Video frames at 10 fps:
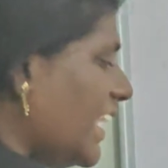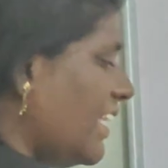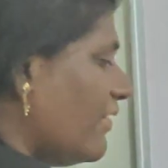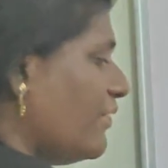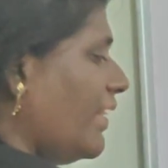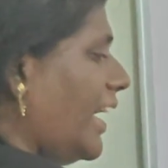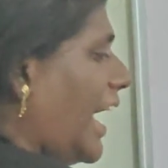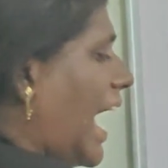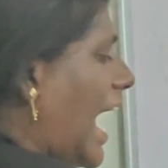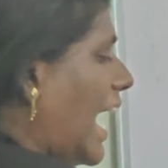If
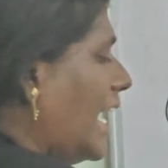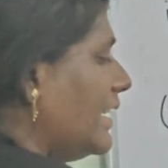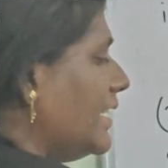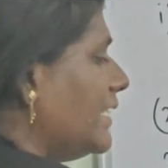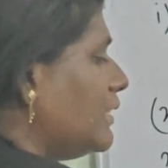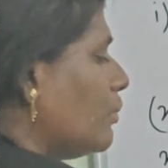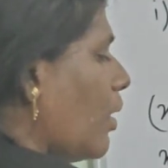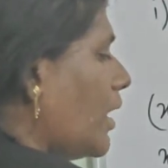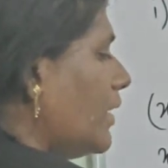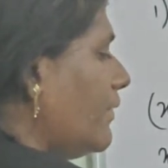we add this,
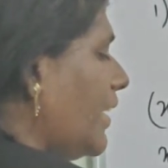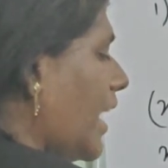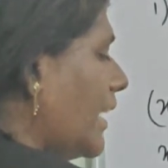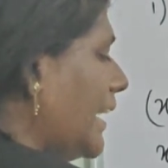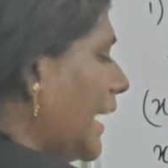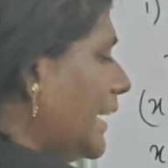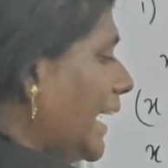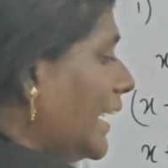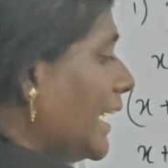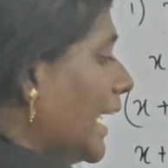what we are
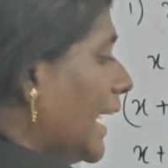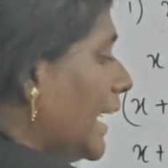getting?